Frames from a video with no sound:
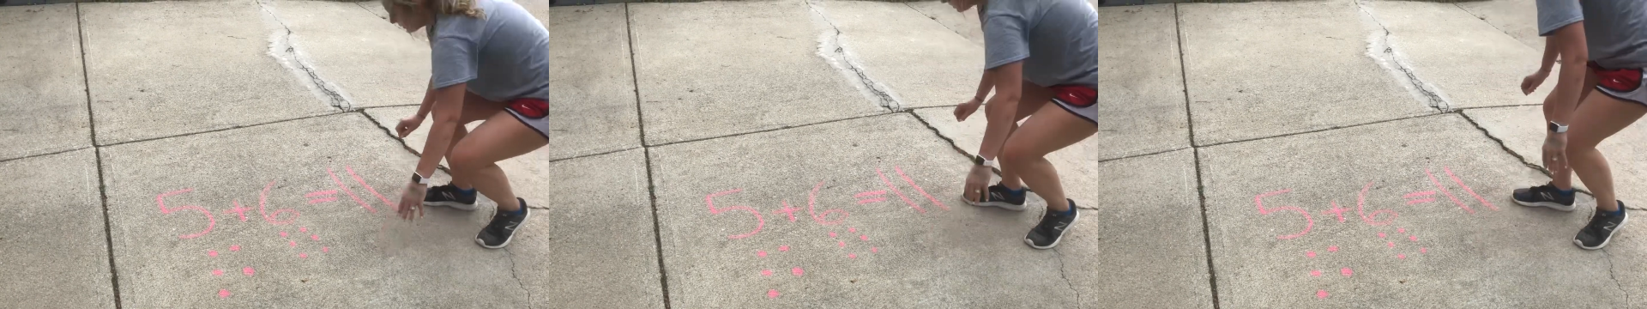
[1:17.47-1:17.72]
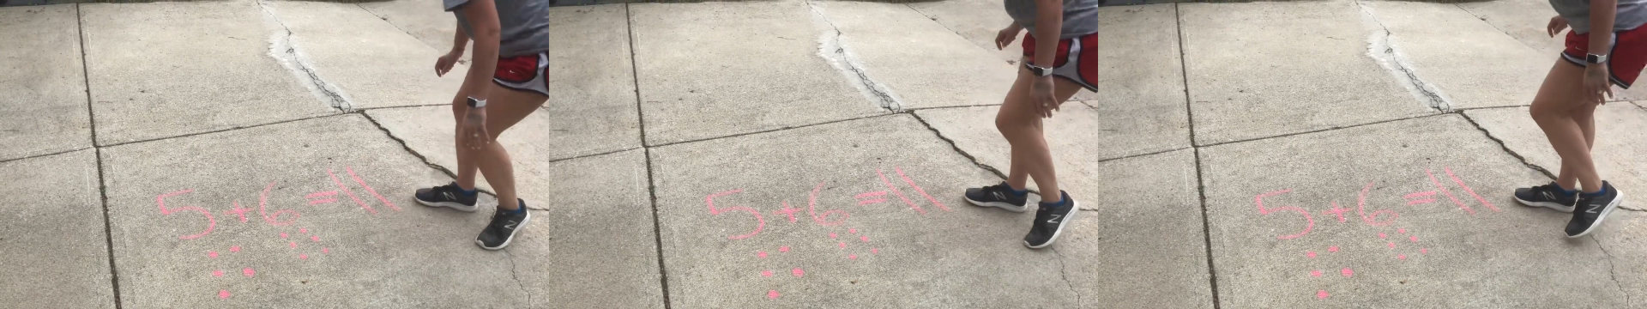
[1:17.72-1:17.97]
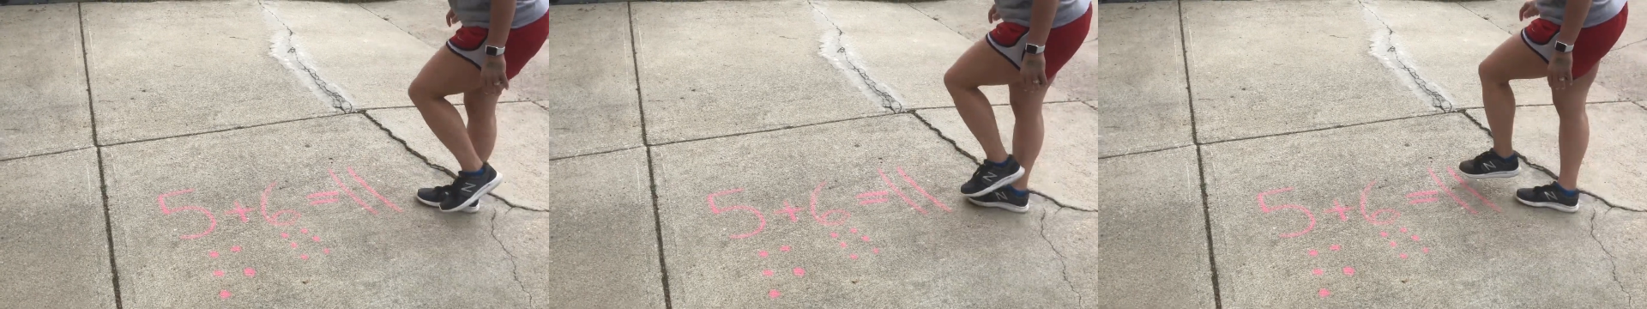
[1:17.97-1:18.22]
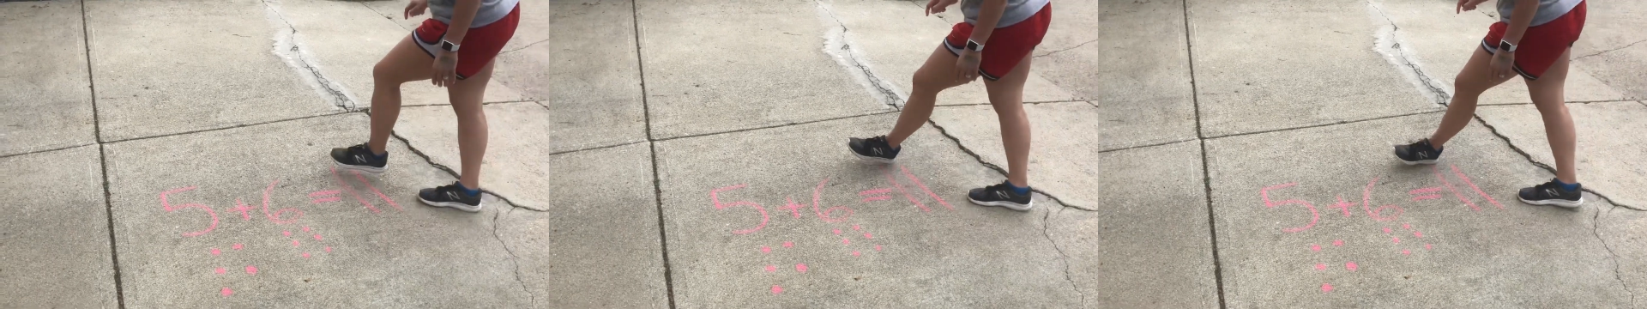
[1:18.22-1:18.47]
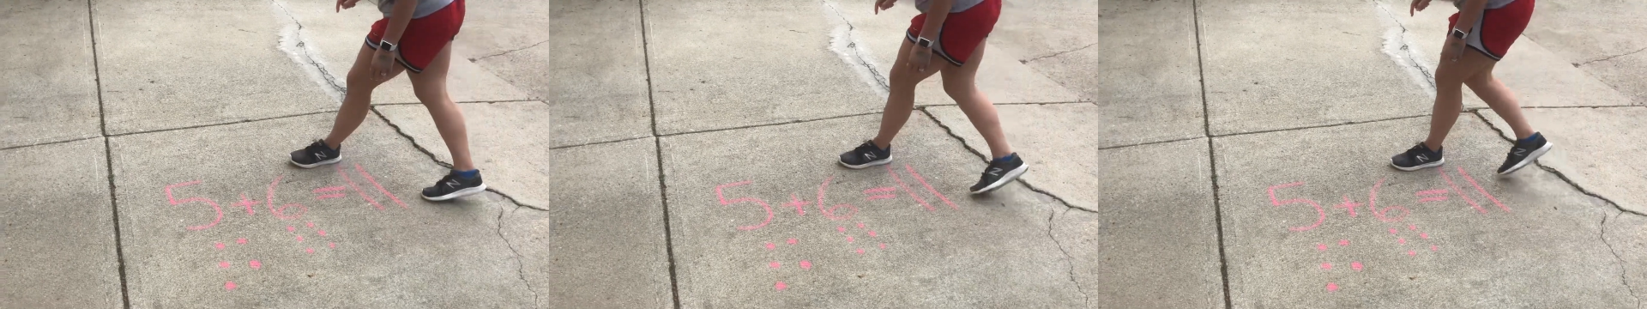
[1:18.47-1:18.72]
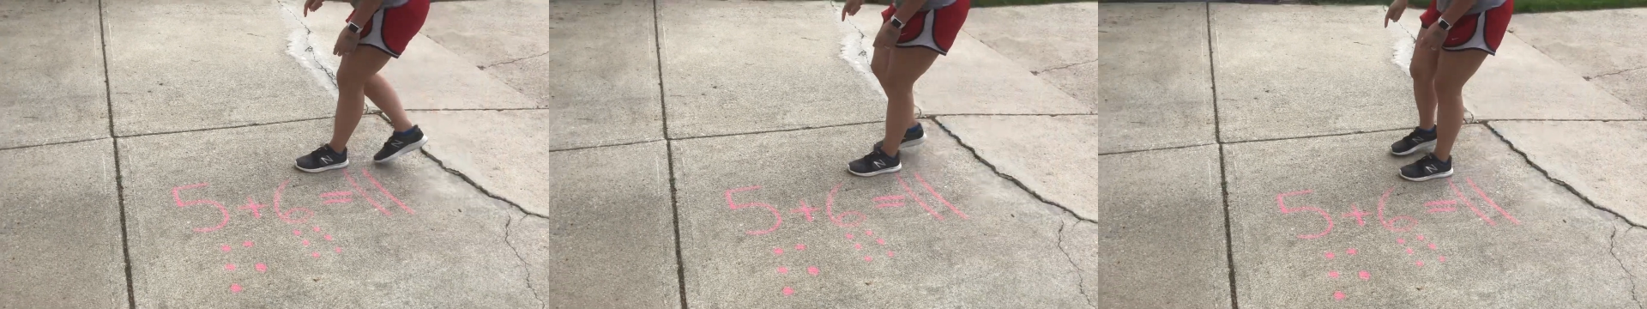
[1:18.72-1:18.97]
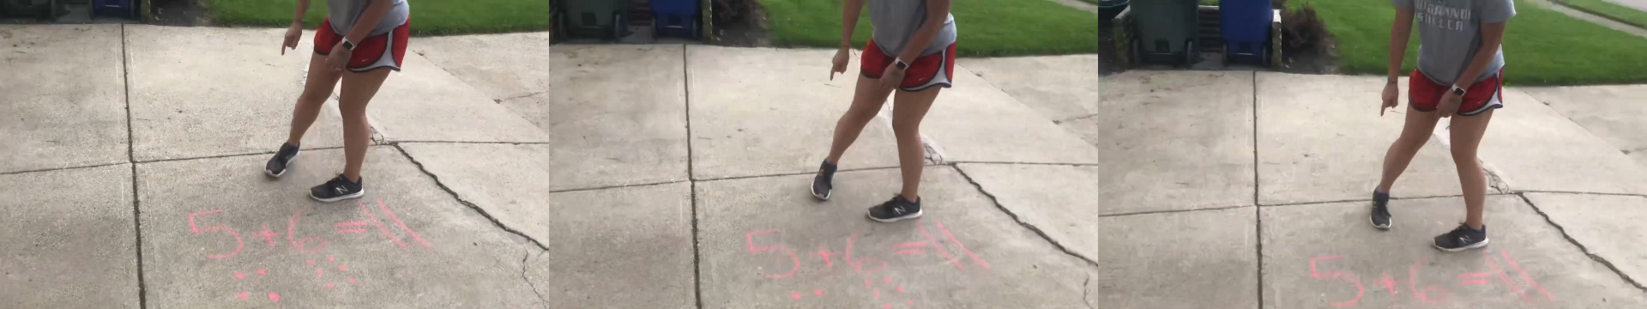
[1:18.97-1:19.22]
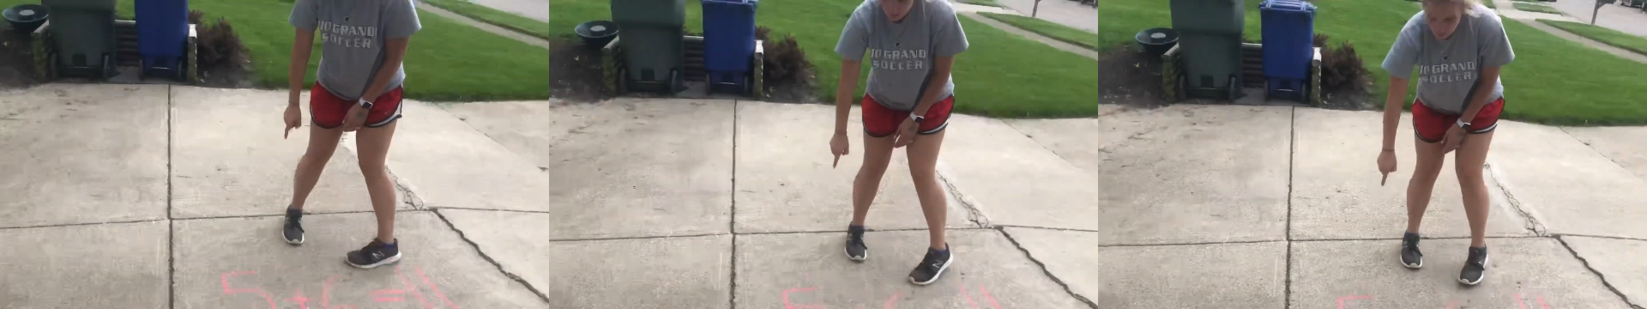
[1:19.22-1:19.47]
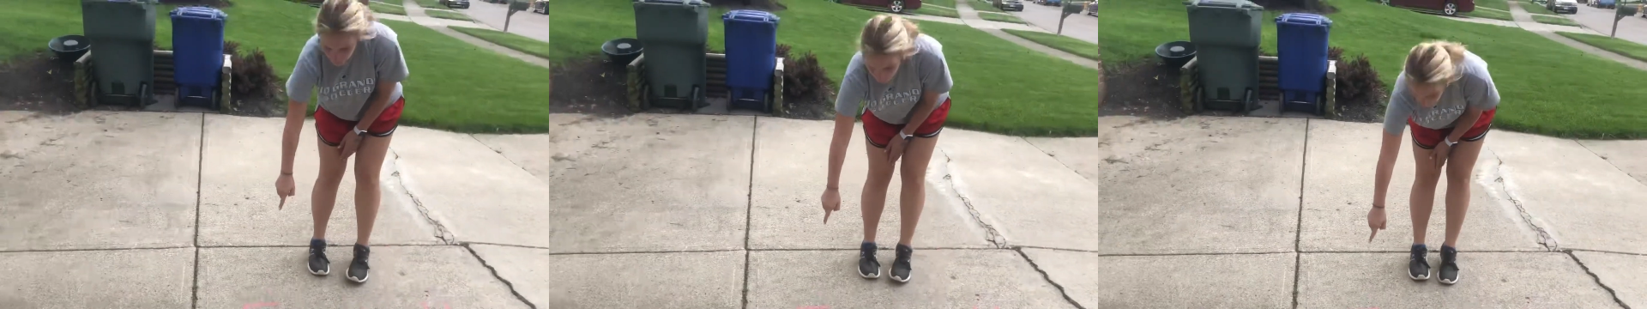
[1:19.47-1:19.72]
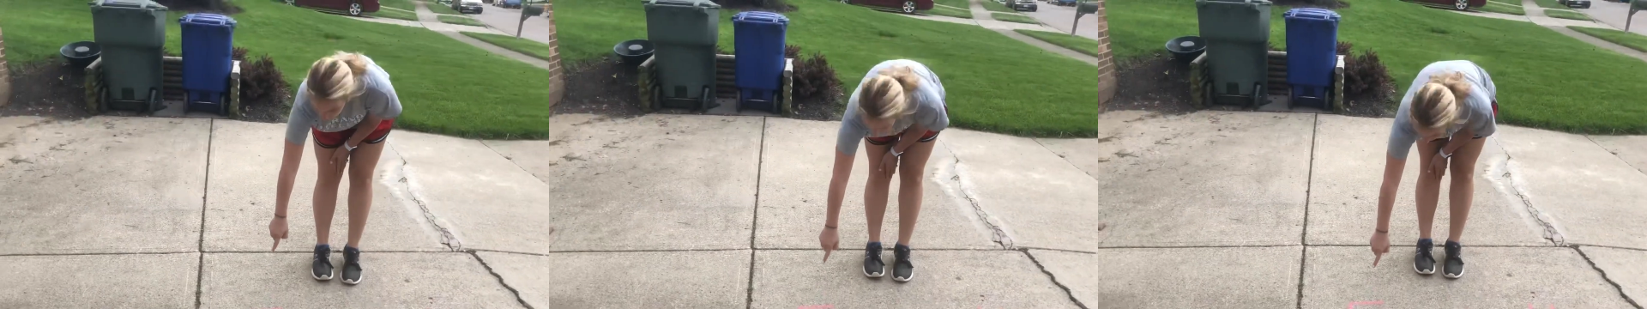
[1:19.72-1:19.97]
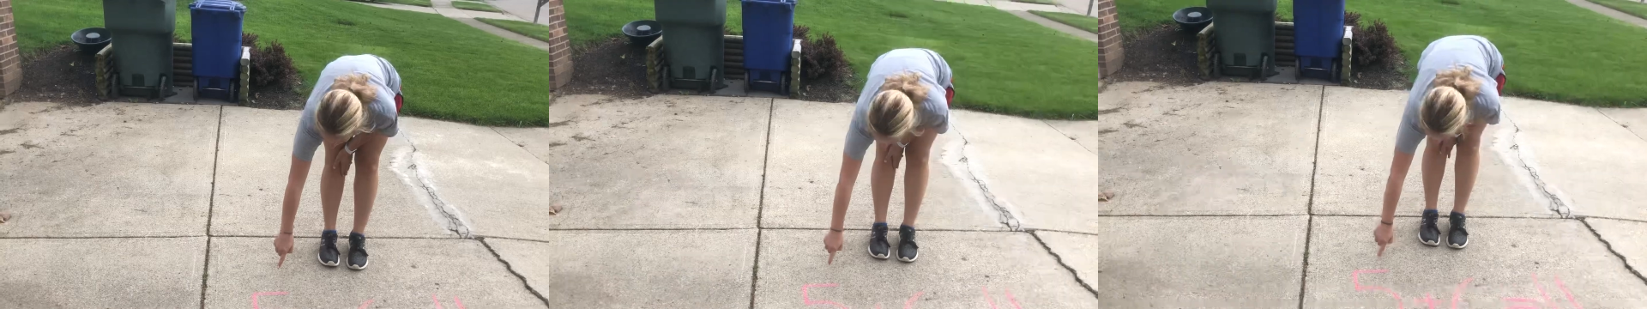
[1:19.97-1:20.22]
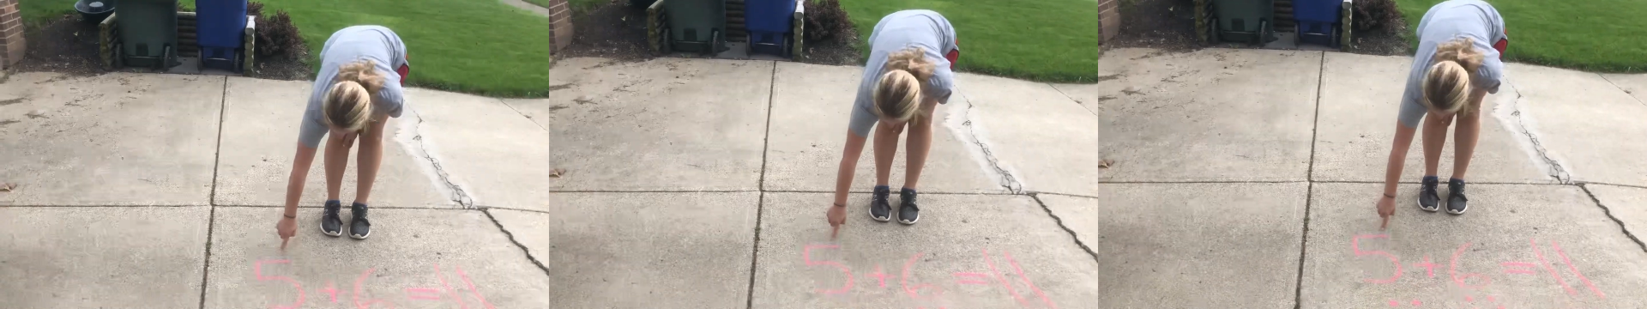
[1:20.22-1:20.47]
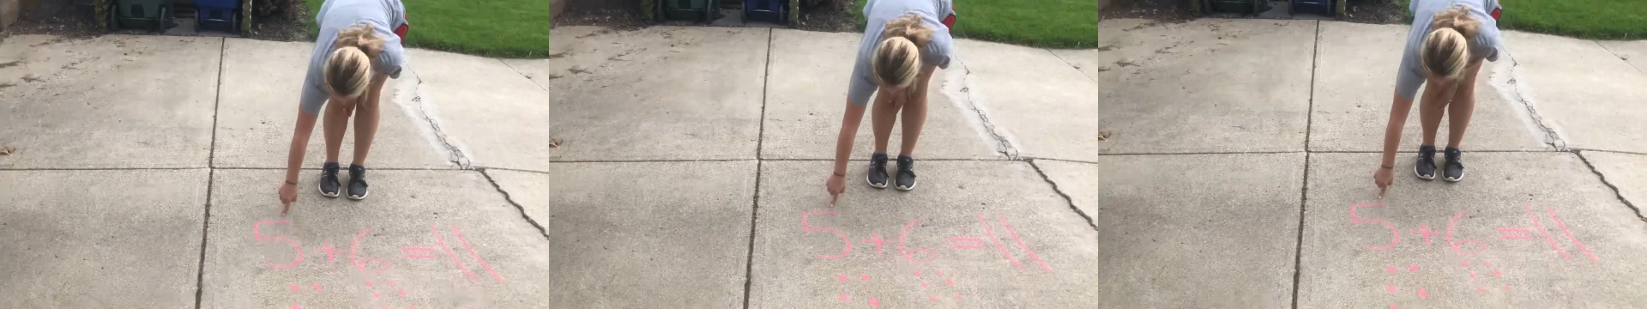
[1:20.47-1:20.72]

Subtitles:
(no speaker visible)